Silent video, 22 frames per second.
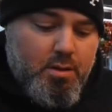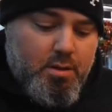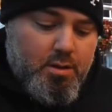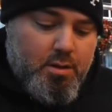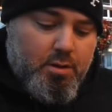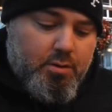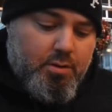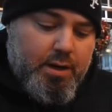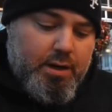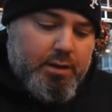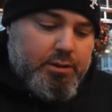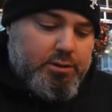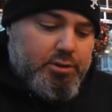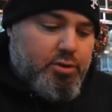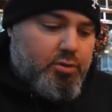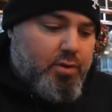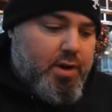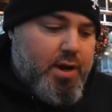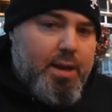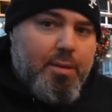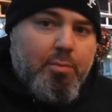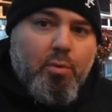Alright, let's
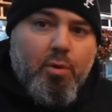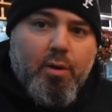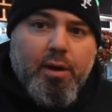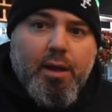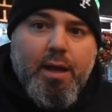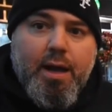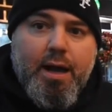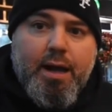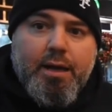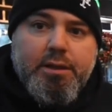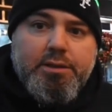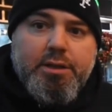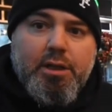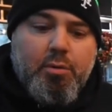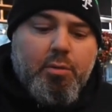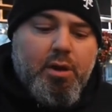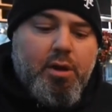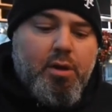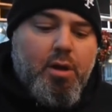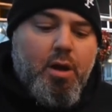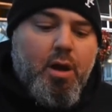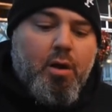grab one guys. Here
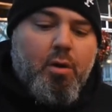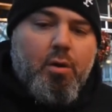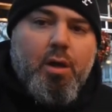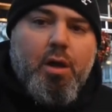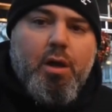we go.